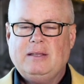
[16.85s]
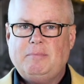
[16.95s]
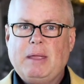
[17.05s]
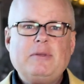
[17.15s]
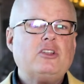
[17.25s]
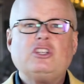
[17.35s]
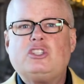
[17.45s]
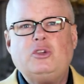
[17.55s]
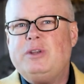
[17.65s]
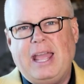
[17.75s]
Maybe they're just
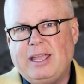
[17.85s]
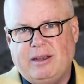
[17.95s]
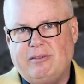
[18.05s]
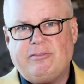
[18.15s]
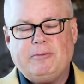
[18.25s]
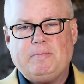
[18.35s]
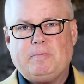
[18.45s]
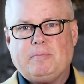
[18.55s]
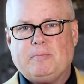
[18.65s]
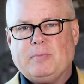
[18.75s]
too negative.
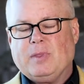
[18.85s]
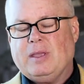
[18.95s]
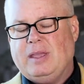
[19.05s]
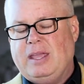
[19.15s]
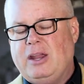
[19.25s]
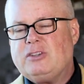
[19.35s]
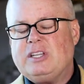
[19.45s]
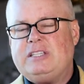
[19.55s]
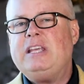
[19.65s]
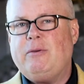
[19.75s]
Here's
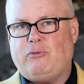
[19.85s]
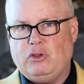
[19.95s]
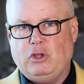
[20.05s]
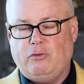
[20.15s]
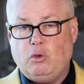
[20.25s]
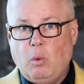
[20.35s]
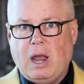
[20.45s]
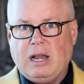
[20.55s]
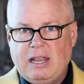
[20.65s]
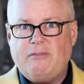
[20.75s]
a tip for you. If you
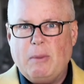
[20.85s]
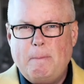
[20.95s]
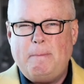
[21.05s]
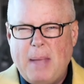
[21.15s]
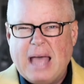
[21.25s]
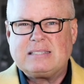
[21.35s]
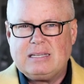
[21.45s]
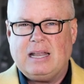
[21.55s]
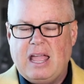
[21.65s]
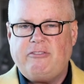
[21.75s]
want to live the best
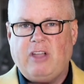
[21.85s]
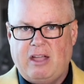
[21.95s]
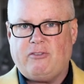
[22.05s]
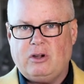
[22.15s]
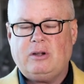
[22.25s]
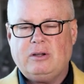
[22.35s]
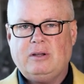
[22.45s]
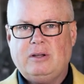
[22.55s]
life ever,